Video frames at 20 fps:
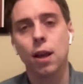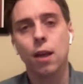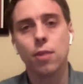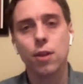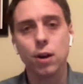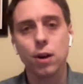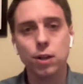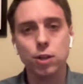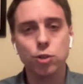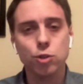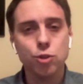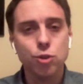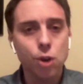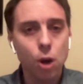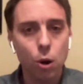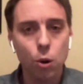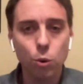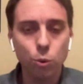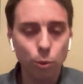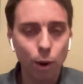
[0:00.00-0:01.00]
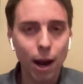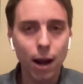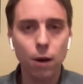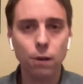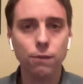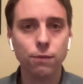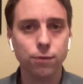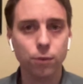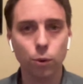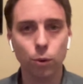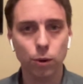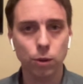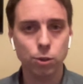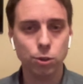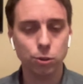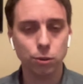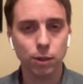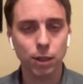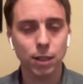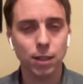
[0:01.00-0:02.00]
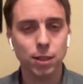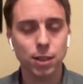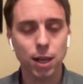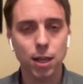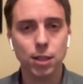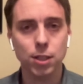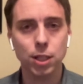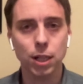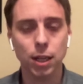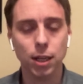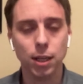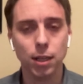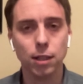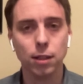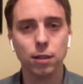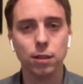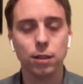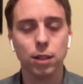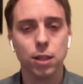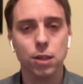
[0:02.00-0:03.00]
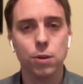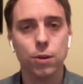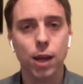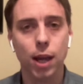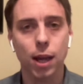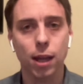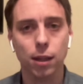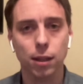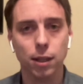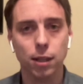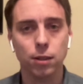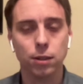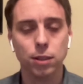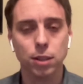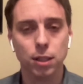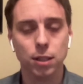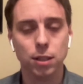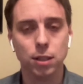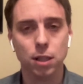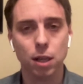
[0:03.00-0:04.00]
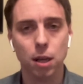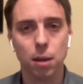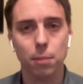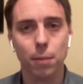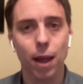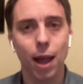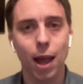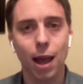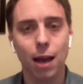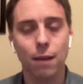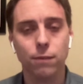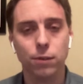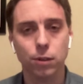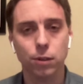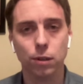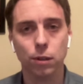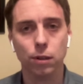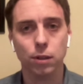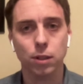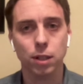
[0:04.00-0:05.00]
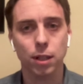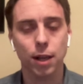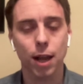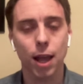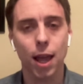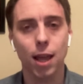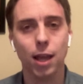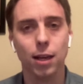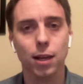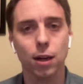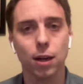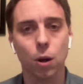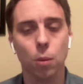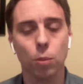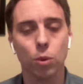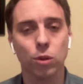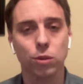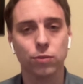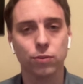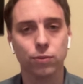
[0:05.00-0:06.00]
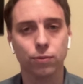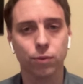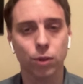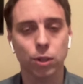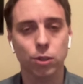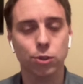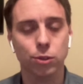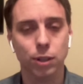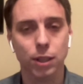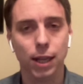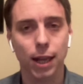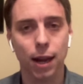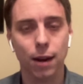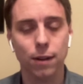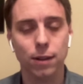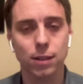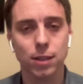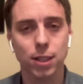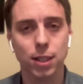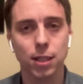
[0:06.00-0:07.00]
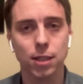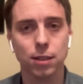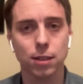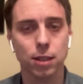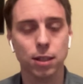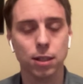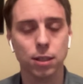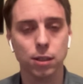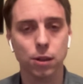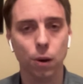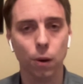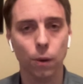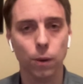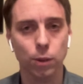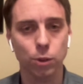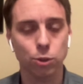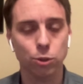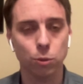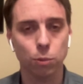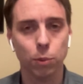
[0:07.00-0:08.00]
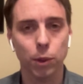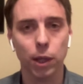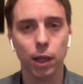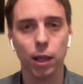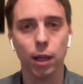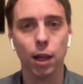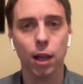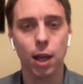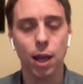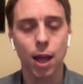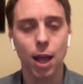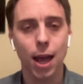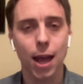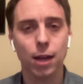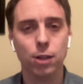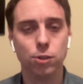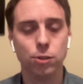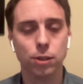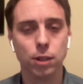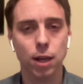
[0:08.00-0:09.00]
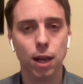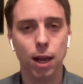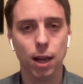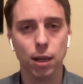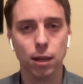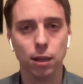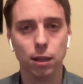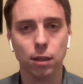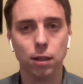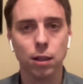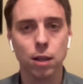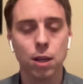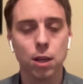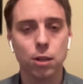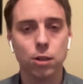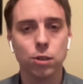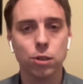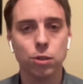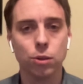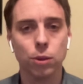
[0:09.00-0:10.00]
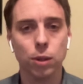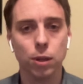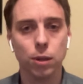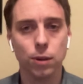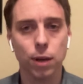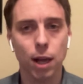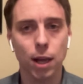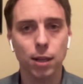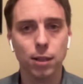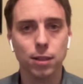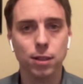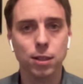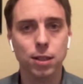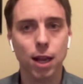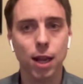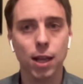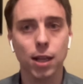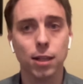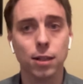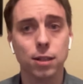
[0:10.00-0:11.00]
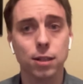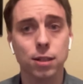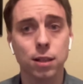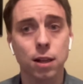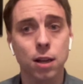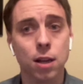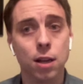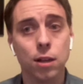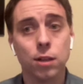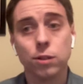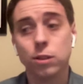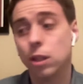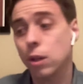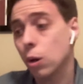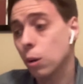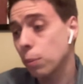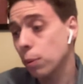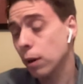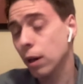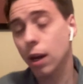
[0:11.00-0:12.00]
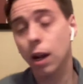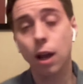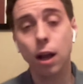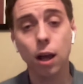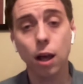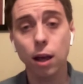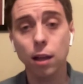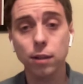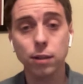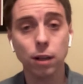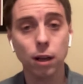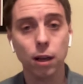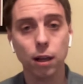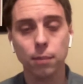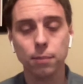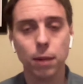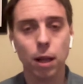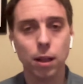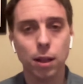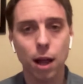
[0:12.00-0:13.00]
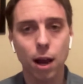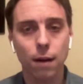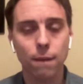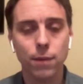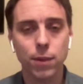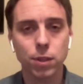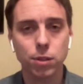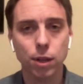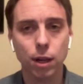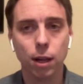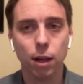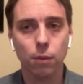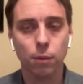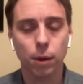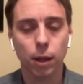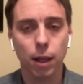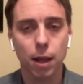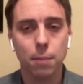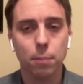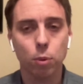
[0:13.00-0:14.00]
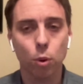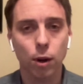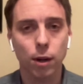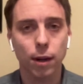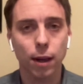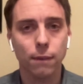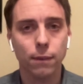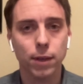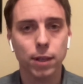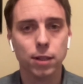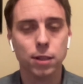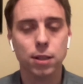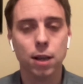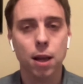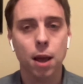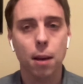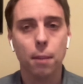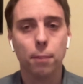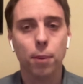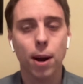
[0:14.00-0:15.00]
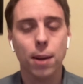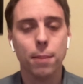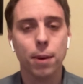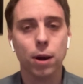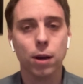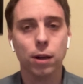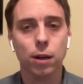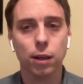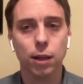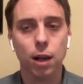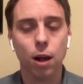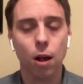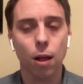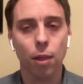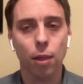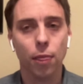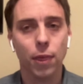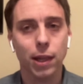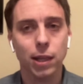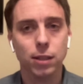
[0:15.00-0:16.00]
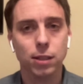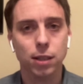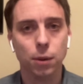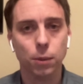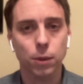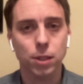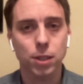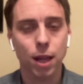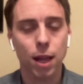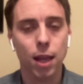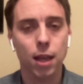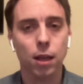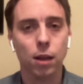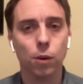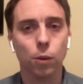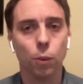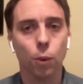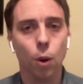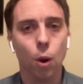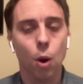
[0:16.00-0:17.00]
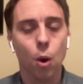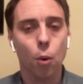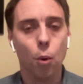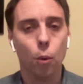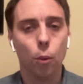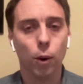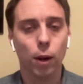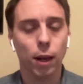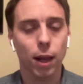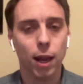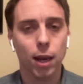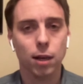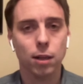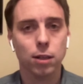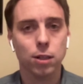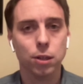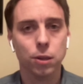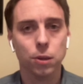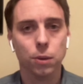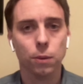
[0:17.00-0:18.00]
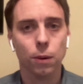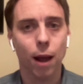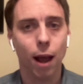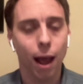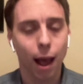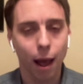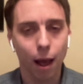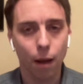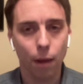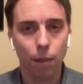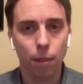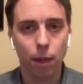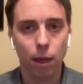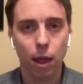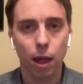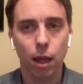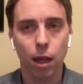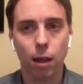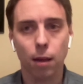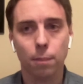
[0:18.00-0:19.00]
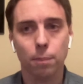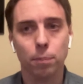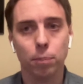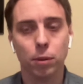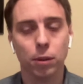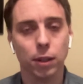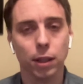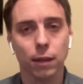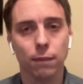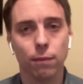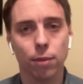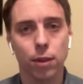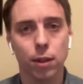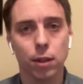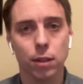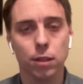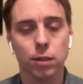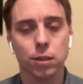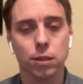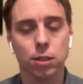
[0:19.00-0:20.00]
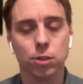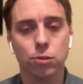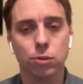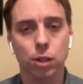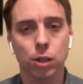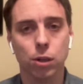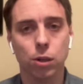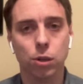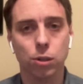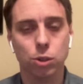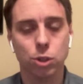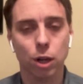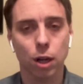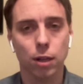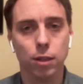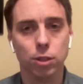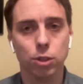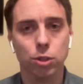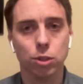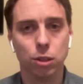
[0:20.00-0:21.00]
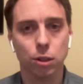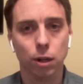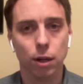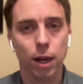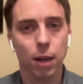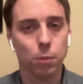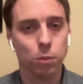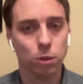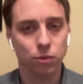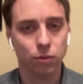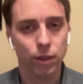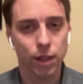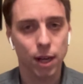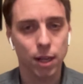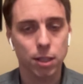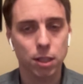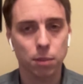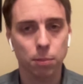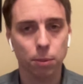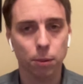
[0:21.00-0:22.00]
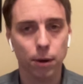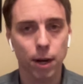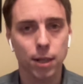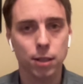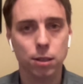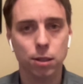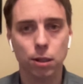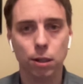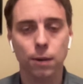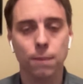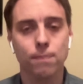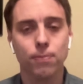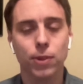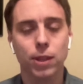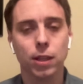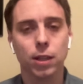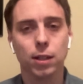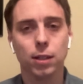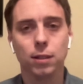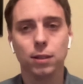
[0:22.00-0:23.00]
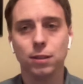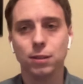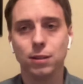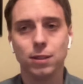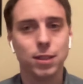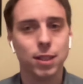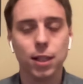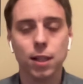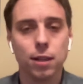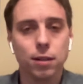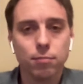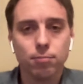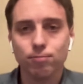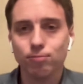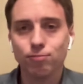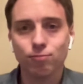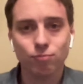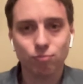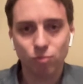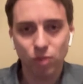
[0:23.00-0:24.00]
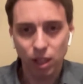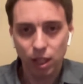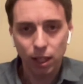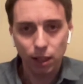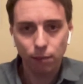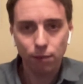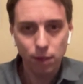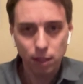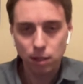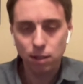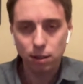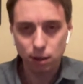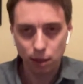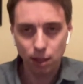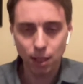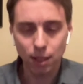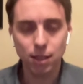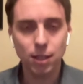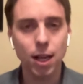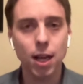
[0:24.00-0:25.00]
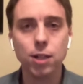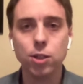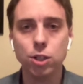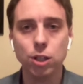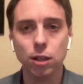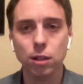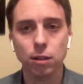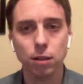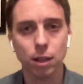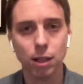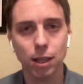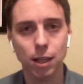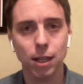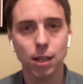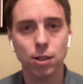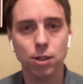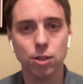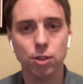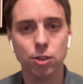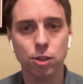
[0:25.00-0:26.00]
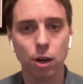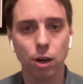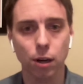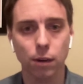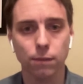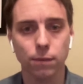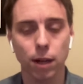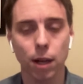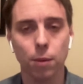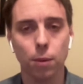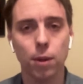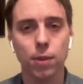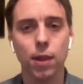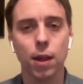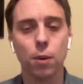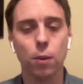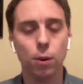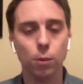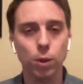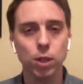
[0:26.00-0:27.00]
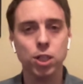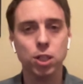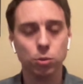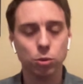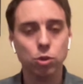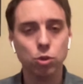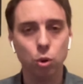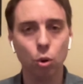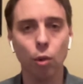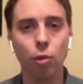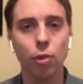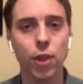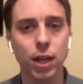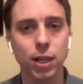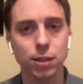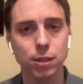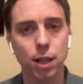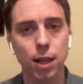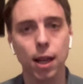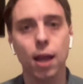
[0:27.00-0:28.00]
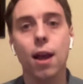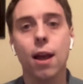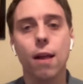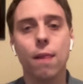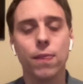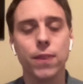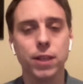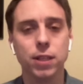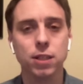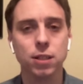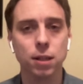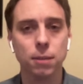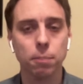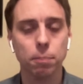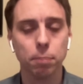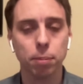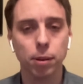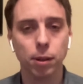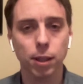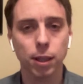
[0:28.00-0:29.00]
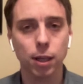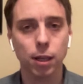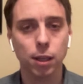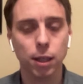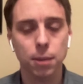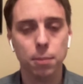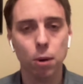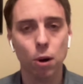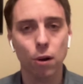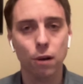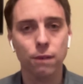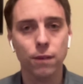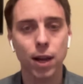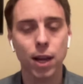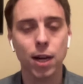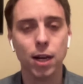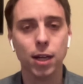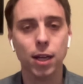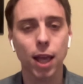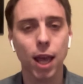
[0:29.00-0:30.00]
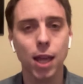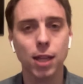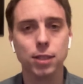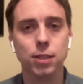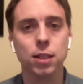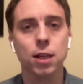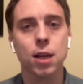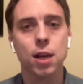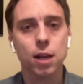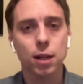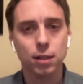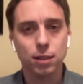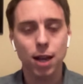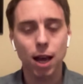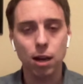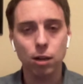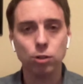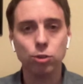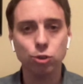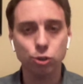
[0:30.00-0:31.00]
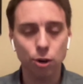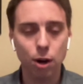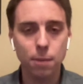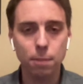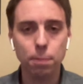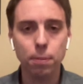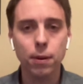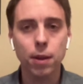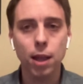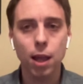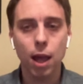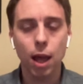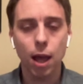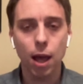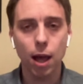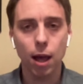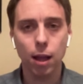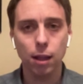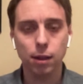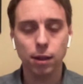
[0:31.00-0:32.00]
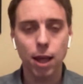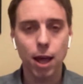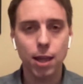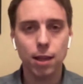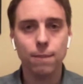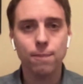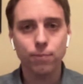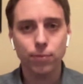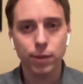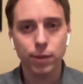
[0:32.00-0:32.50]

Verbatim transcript: there is no route for Julian Assange in the UK legal system after today. And it almost virtually guarantees that he's going to be extradited to the United States. So they were putting on um, a lot of this like really important evidence, primarily all the things they were saying related to how they believe the district judge, her name was Vanessa Baraitser, didn't give this the attention it deserved. And when they when she was told things like this is a politically motivated case. Donald Trump uh, let